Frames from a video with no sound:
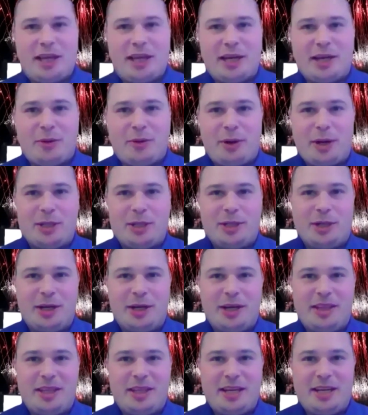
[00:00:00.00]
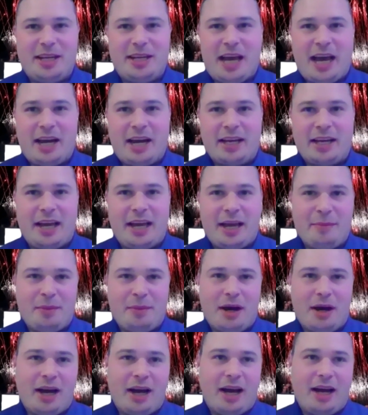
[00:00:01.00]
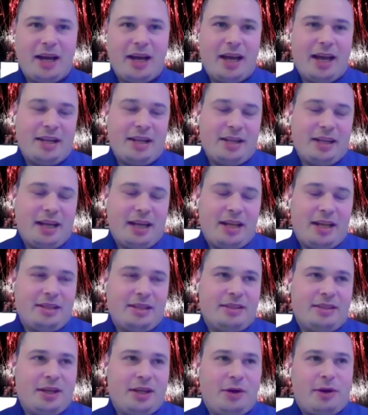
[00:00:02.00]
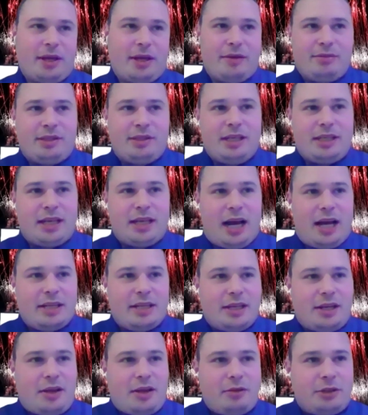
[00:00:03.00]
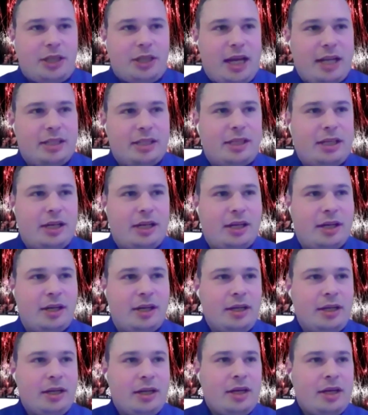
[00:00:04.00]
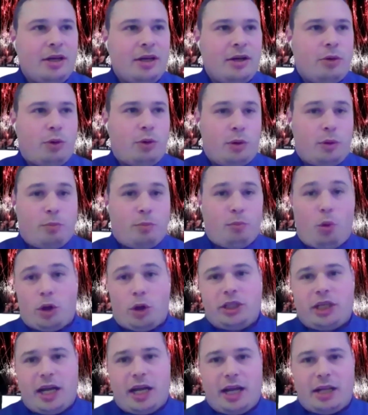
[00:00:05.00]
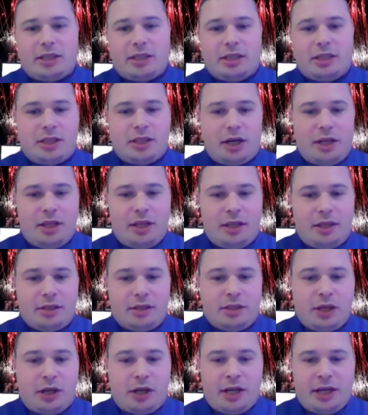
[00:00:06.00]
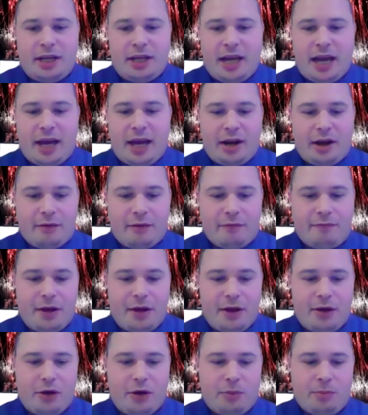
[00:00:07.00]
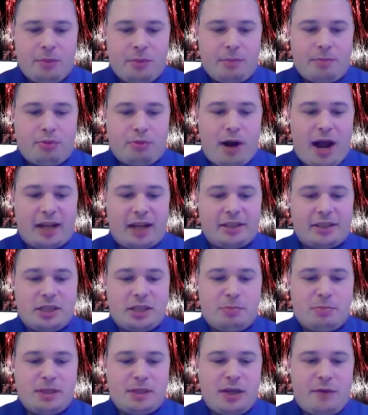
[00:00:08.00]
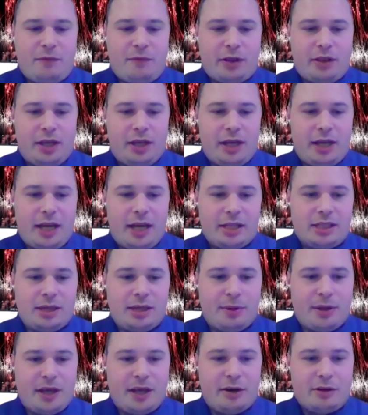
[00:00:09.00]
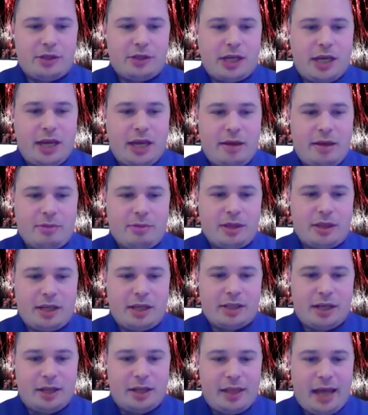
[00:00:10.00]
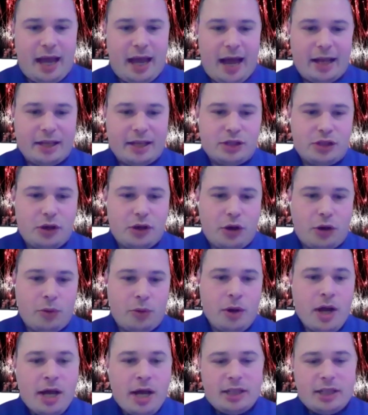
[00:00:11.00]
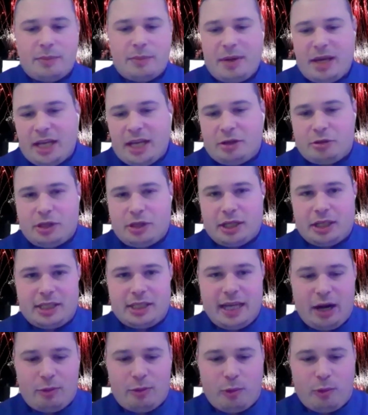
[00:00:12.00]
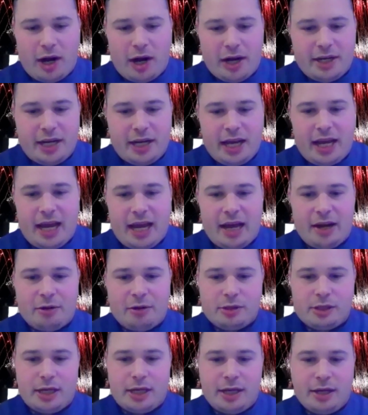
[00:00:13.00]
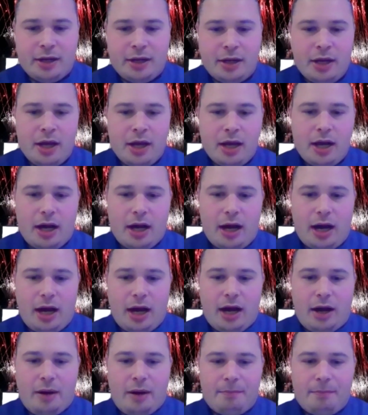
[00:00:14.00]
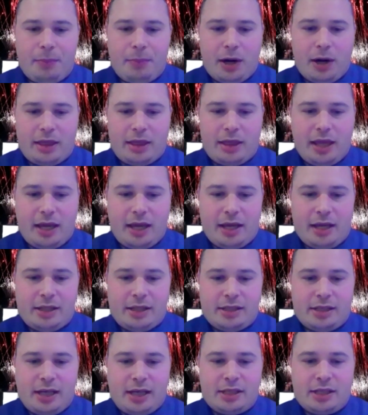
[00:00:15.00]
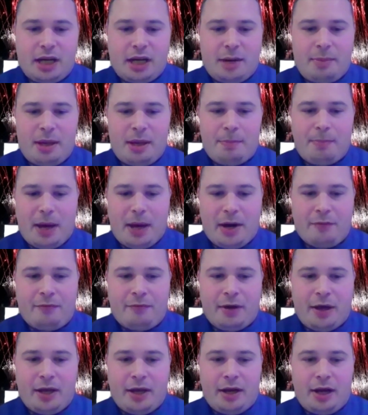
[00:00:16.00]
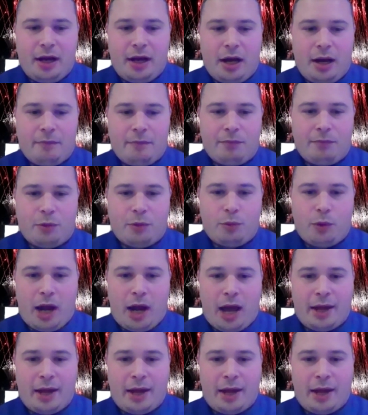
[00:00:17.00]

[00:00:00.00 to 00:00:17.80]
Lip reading: thing going into the Indiana game. And you know, it gives these guys another chance to, or more chance to study Indiana on film, practice specifically against some of their schemes and things like that. So it's going to be interesting to see how Ryan Day handles it. But I think it's going to be a benefit for what